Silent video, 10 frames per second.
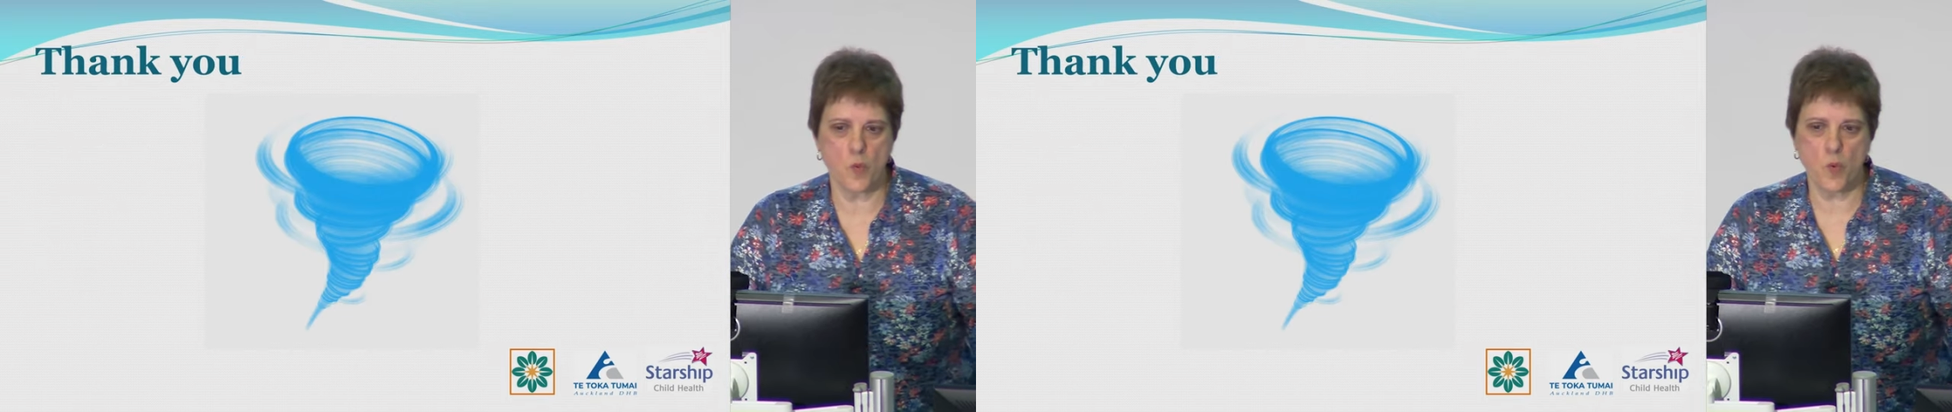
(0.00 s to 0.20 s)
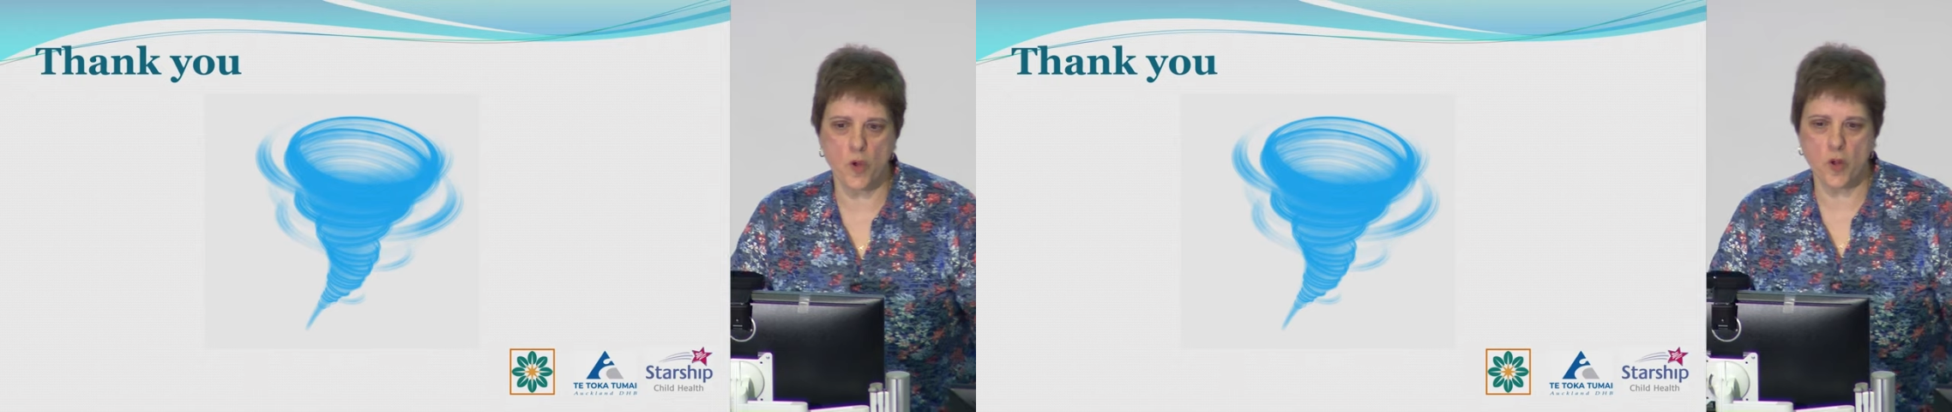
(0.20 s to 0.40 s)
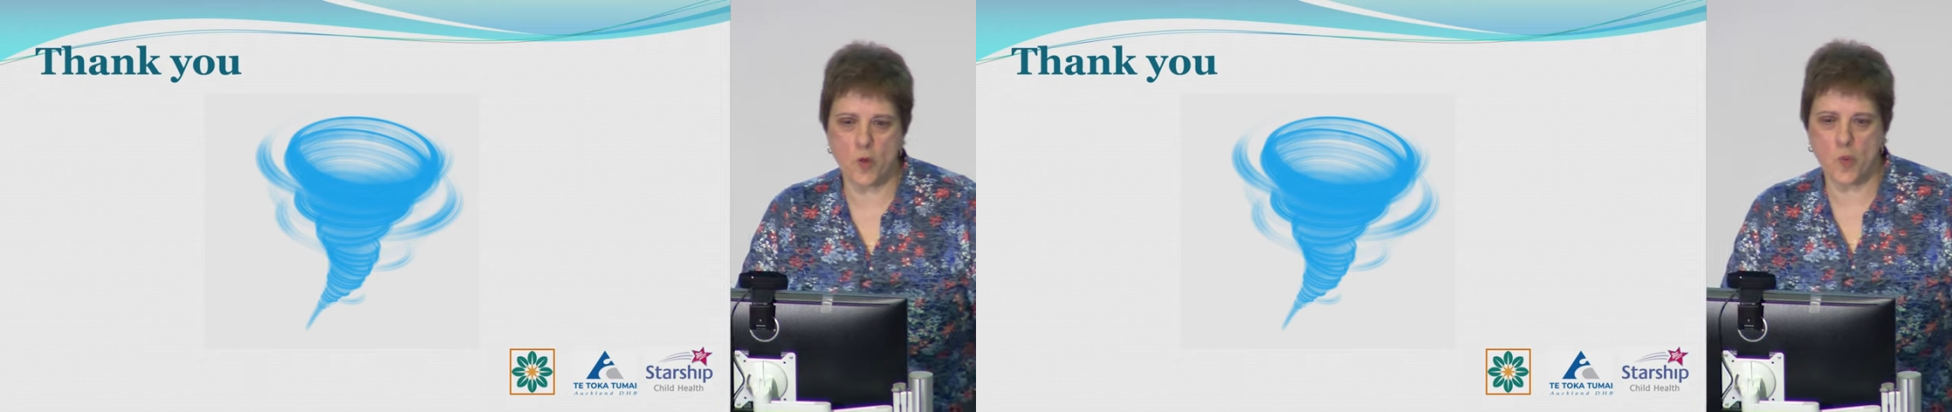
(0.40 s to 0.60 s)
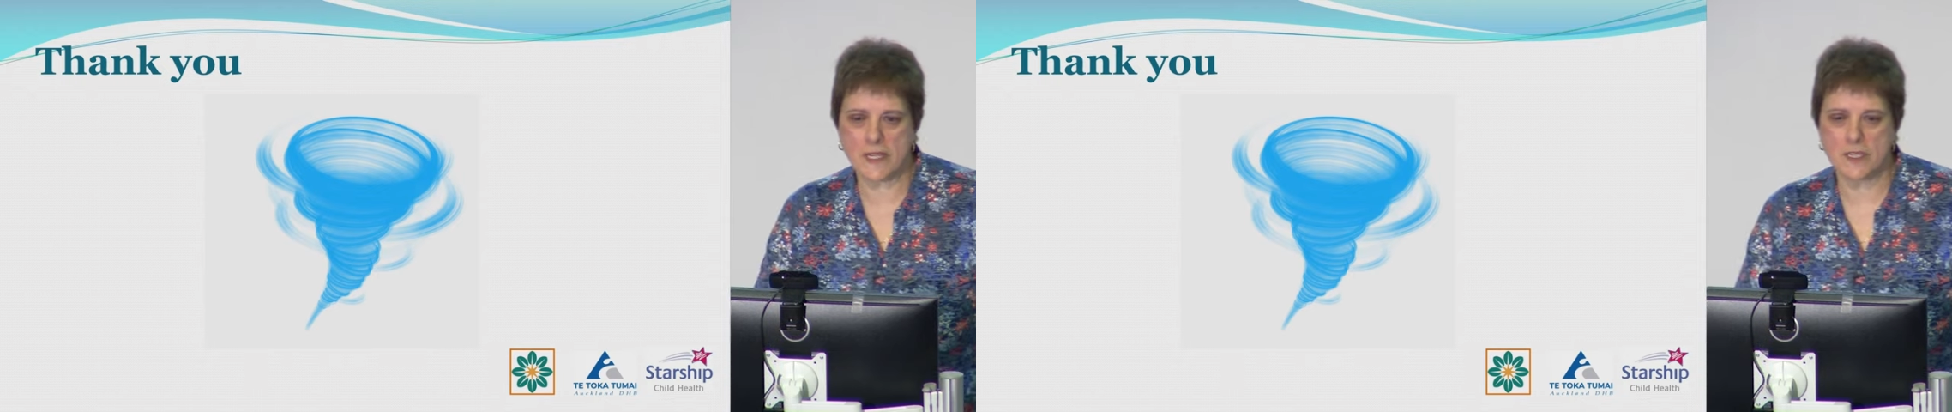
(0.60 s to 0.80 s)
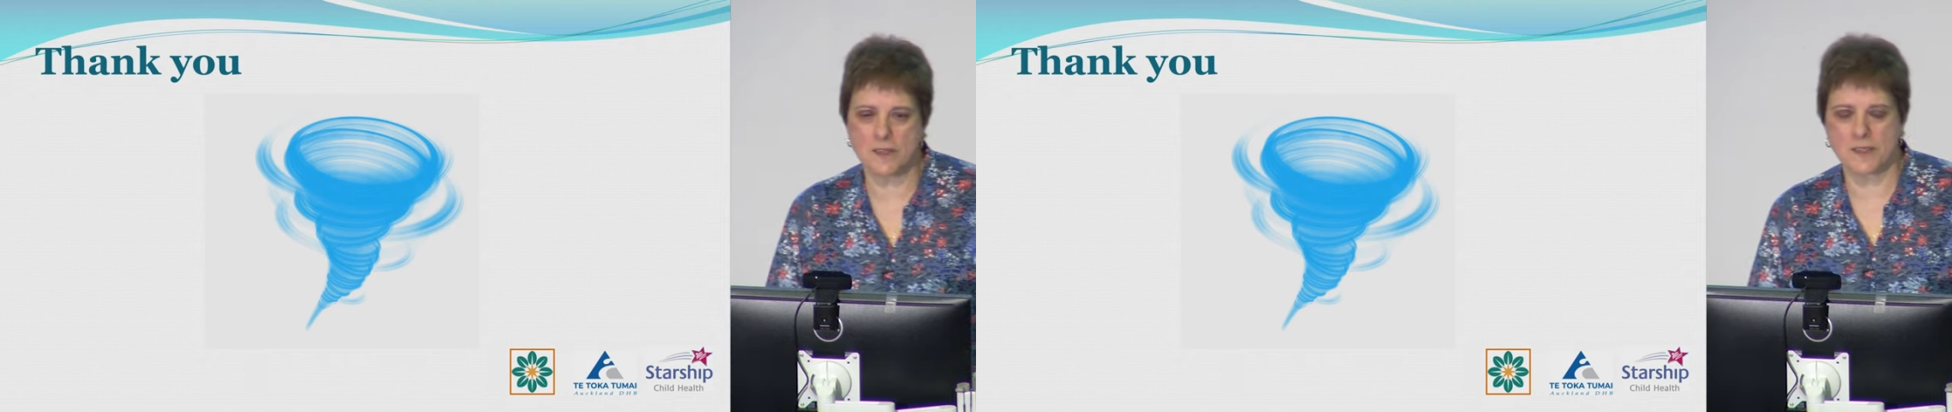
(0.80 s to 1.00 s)

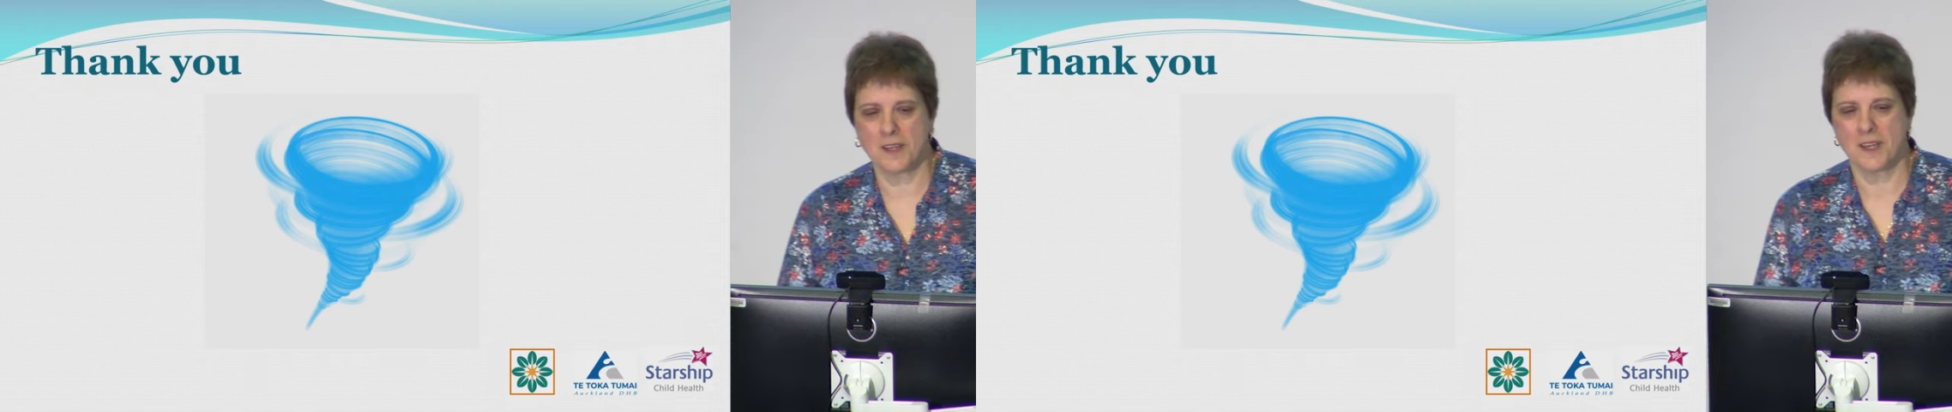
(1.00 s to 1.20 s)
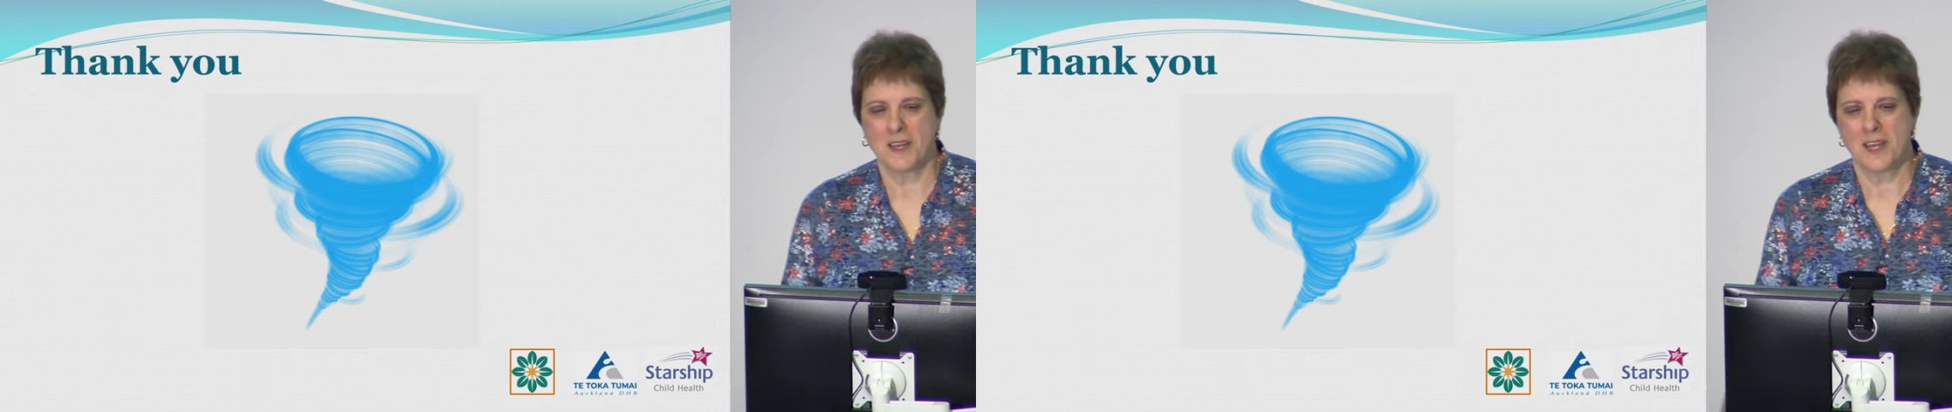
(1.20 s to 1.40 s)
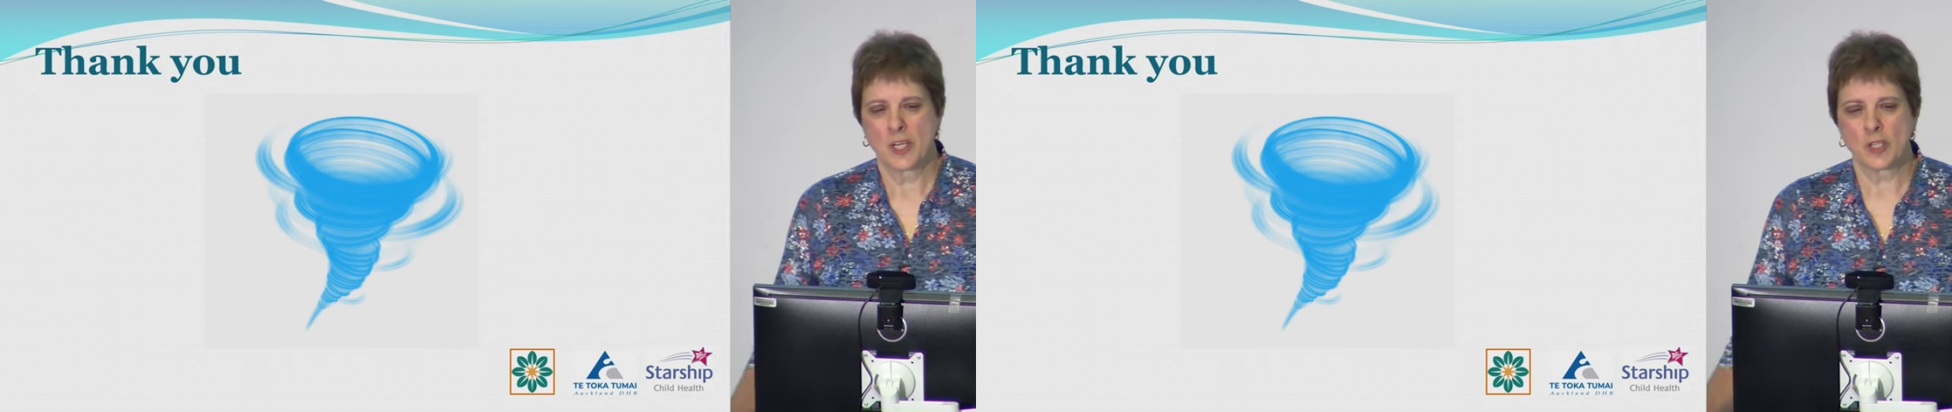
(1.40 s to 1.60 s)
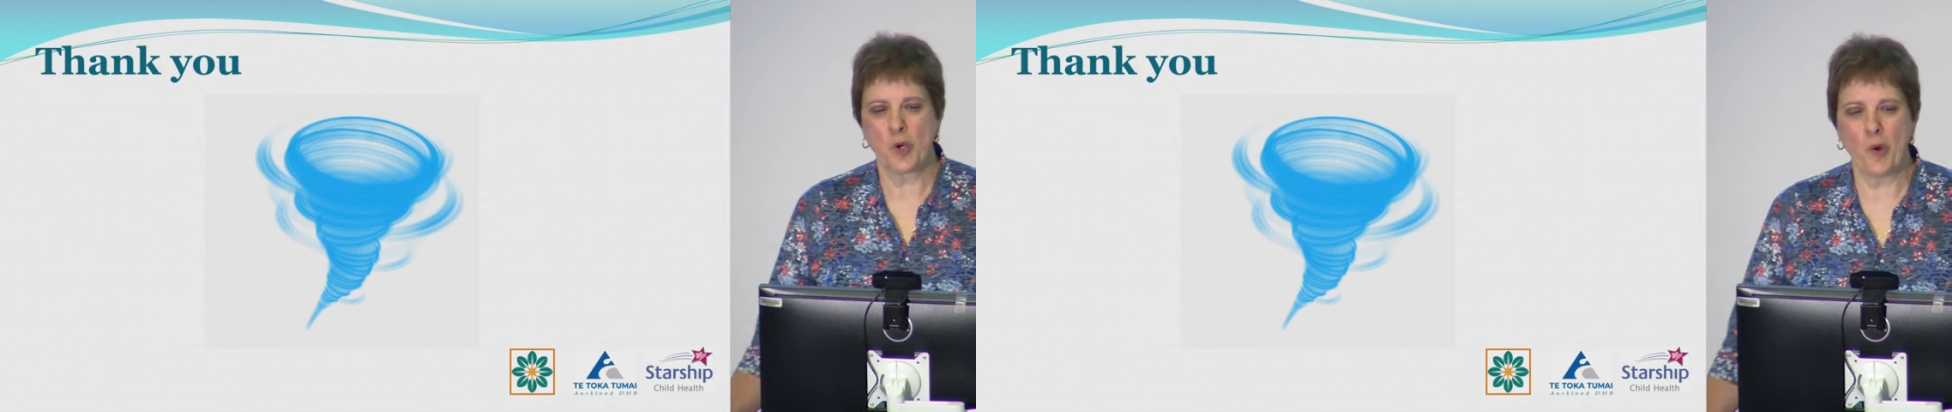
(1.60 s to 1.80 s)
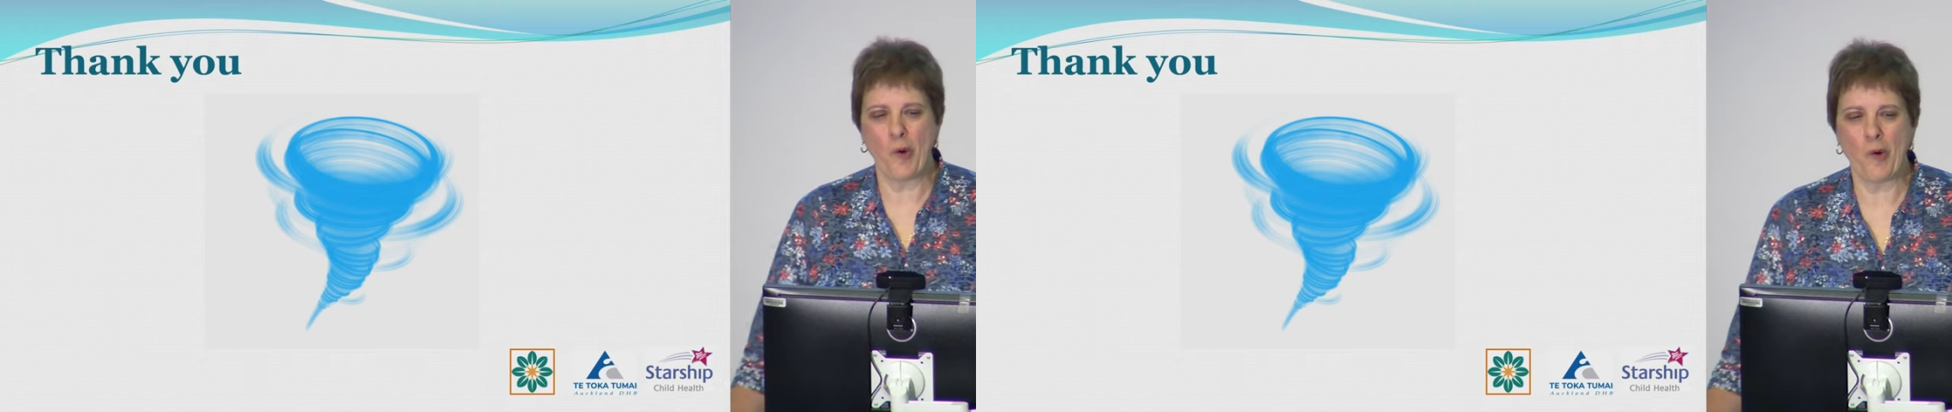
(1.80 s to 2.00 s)
whirlwind
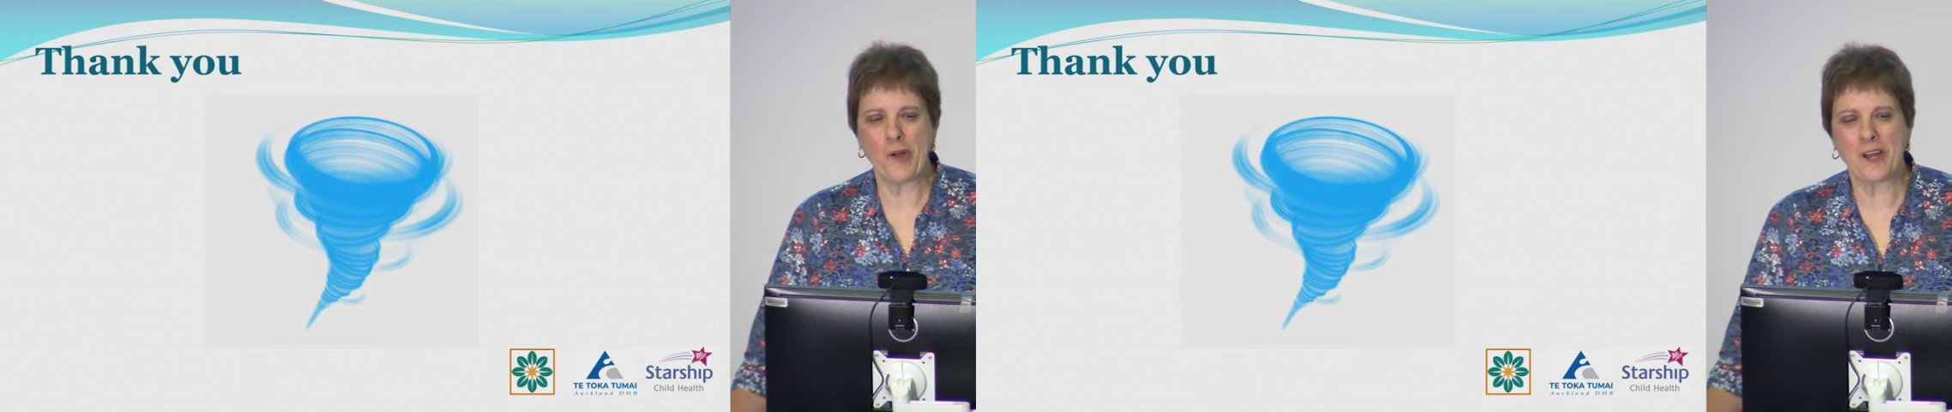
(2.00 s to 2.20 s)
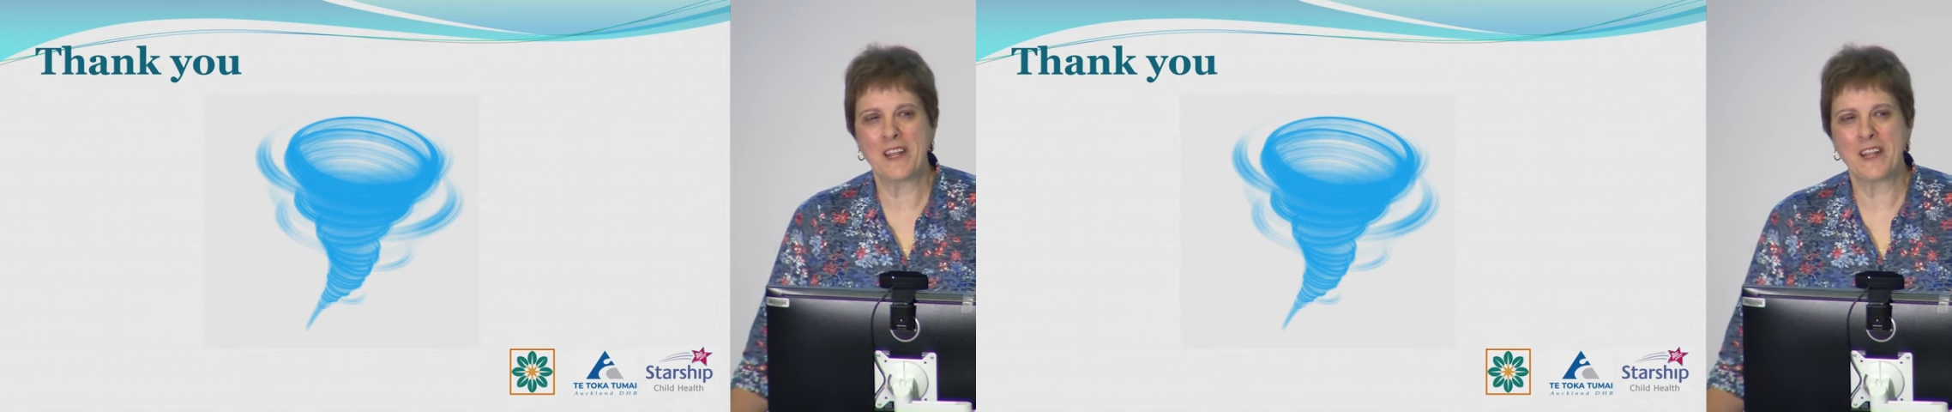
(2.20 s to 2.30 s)
talk.